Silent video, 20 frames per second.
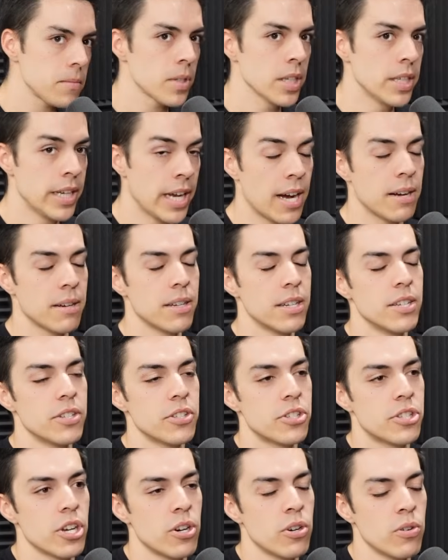Yeah.
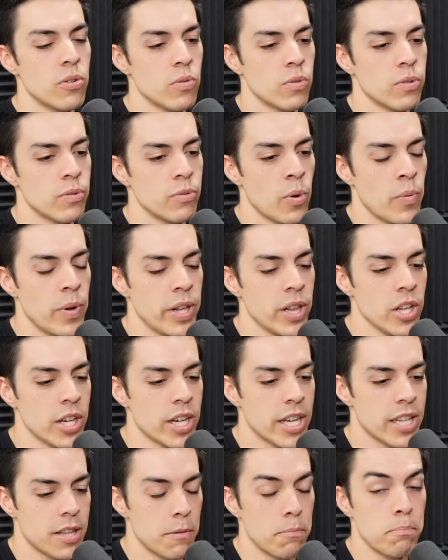So when we
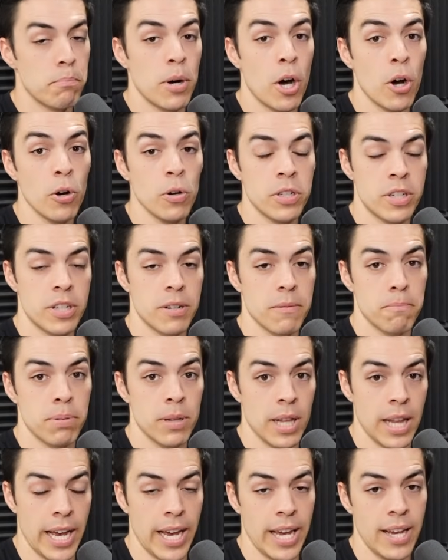look at the
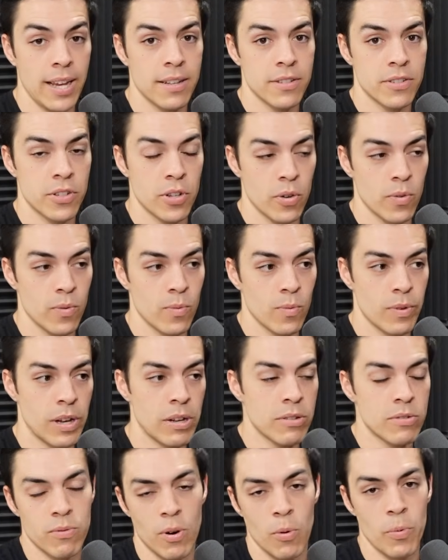post-play, so
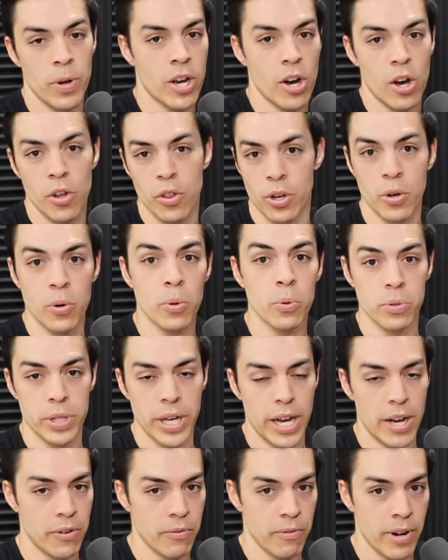that's what we call the cool
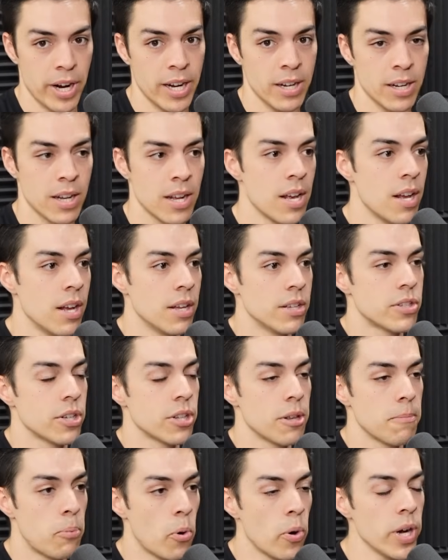down, right? So
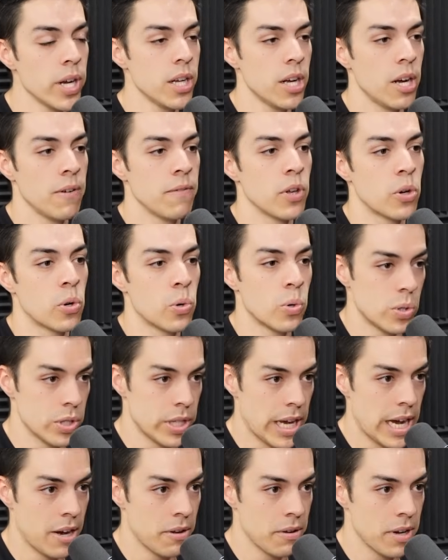the point of the cool
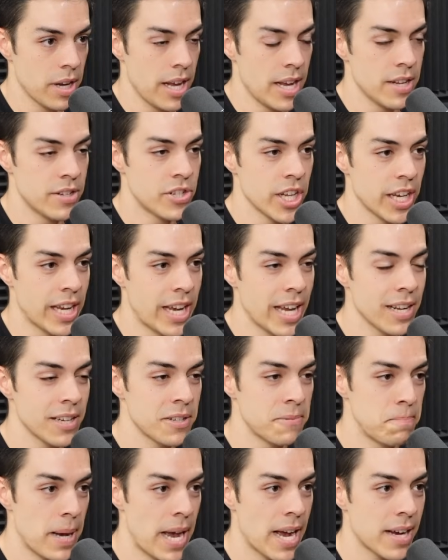down is to get
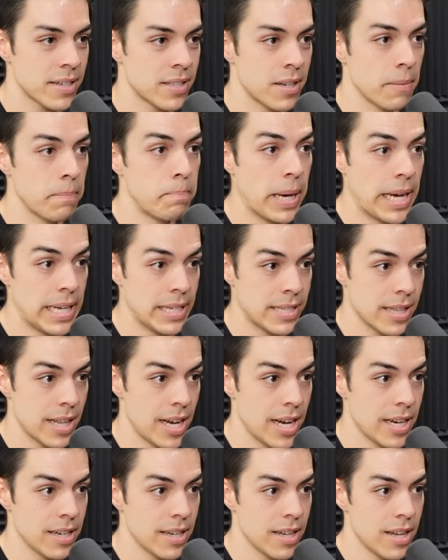us back to
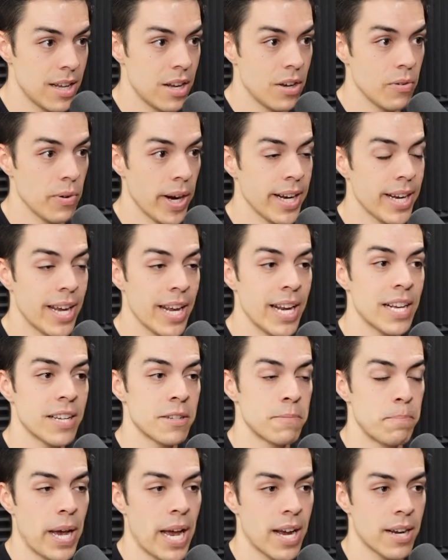baseline, right? Getting
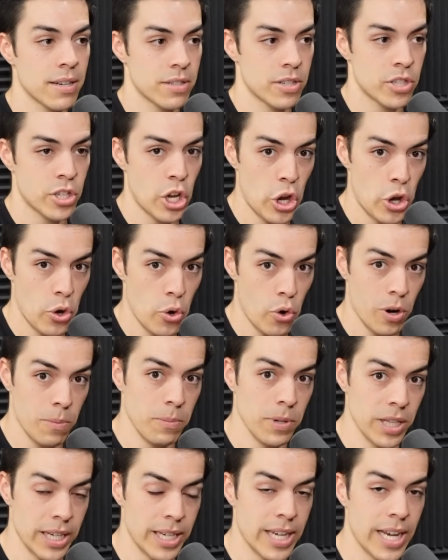us back to
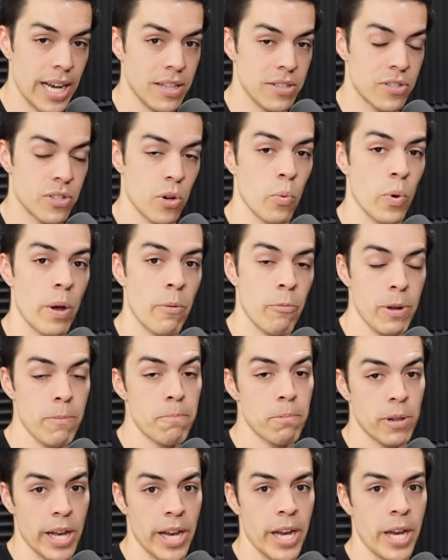normal again. So when we
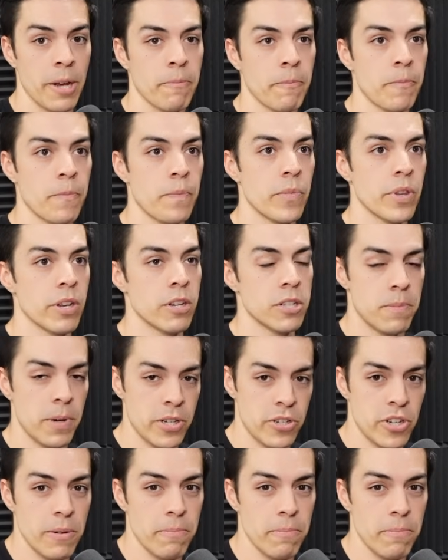play, especially in